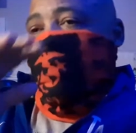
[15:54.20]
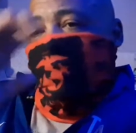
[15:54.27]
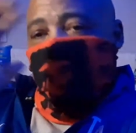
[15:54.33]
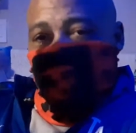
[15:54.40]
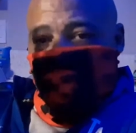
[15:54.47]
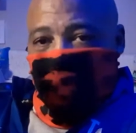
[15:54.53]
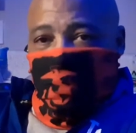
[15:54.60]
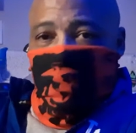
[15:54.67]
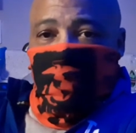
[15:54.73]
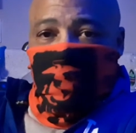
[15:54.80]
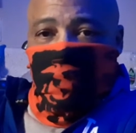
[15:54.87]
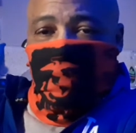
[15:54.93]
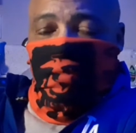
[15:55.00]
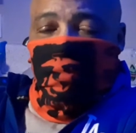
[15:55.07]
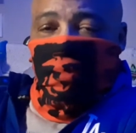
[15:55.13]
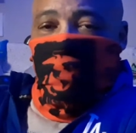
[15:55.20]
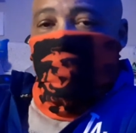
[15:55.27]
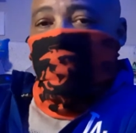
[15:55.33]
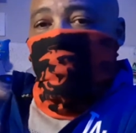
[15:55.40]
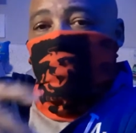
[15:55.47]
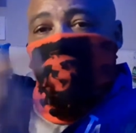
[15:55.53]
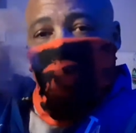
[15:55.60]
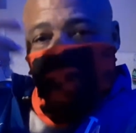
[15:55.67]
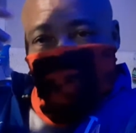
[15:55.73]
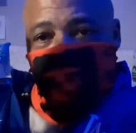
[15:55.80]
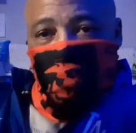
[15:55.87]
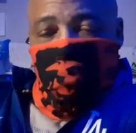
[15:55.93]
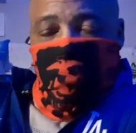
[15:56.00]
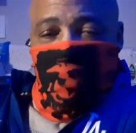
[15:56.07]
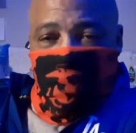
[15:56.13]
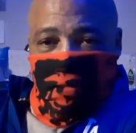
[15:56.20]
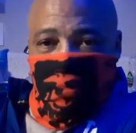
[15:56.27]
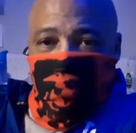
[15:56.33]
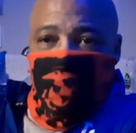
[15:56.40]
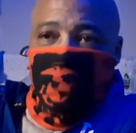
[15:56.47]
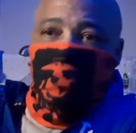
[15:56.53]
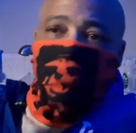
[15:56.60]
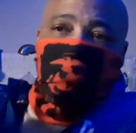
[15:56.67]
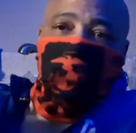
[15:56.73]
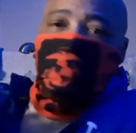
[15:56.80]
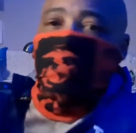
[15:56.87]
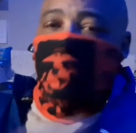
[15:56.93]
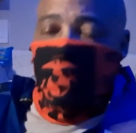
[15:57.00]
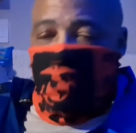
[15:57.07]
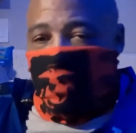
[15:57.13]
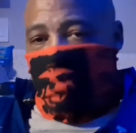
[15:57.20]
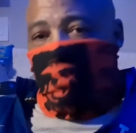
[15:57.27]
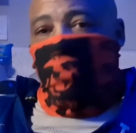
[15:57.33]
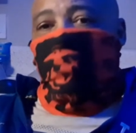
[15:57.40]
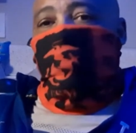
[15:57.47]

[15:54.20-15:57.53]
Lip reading: there's a ton of different reasons, one of which makes the most